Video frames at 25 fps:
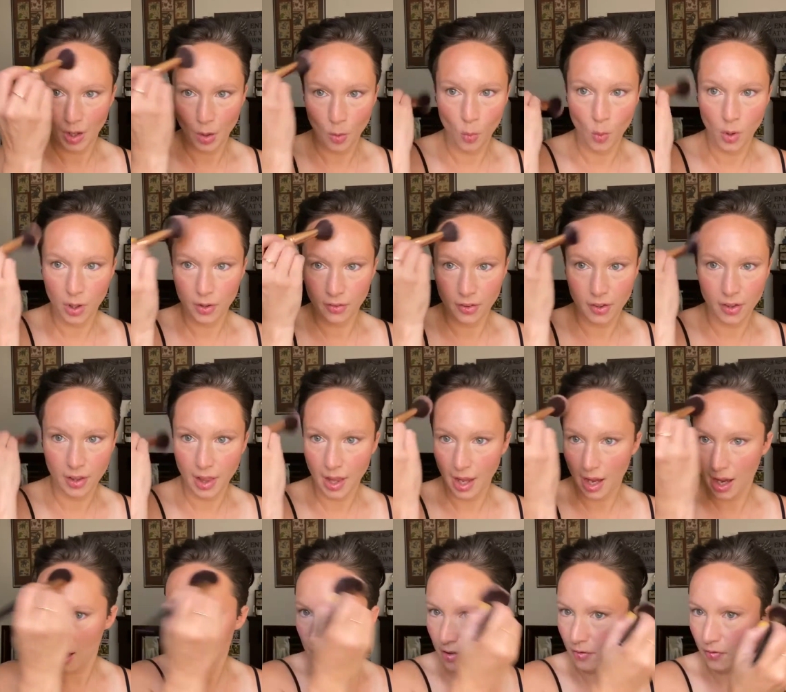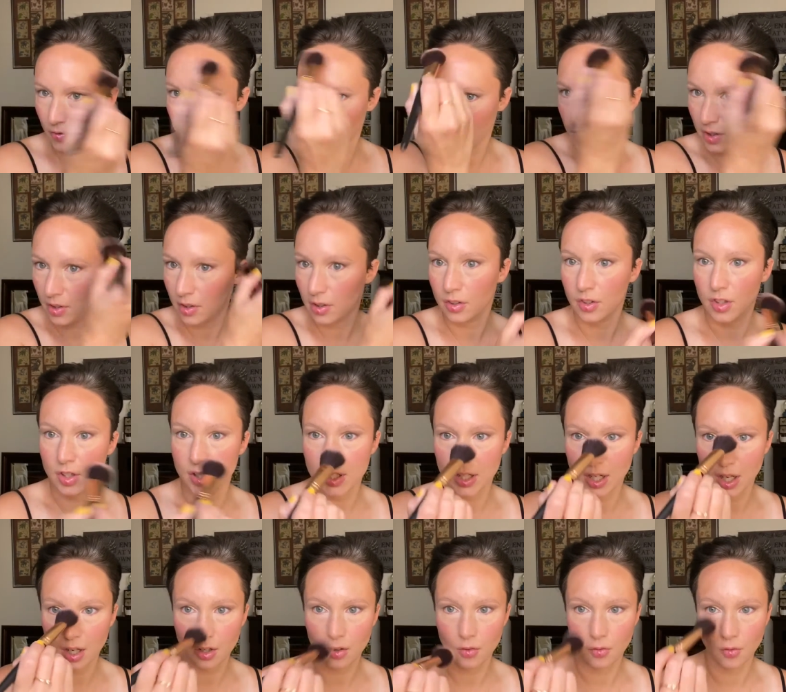what's left, just
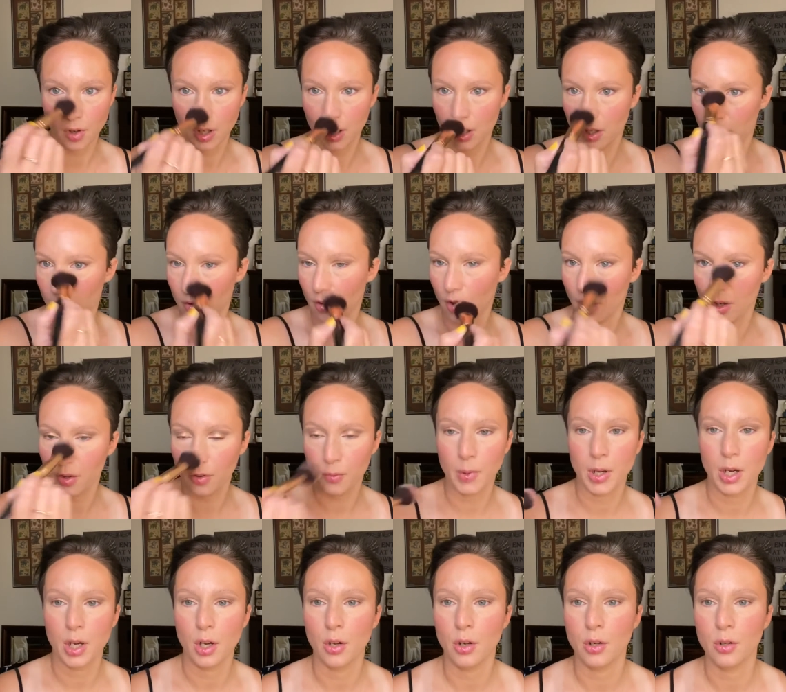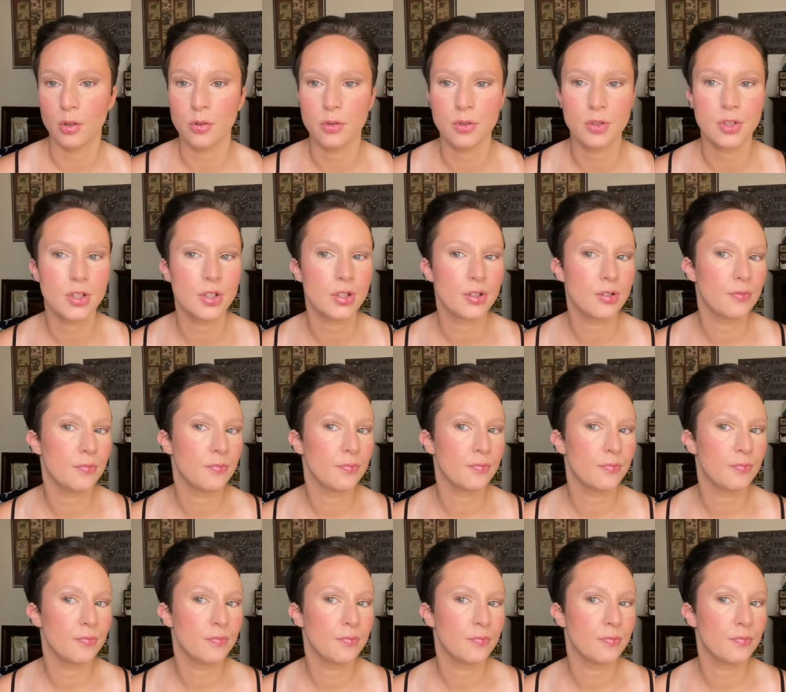kind of run it across my nose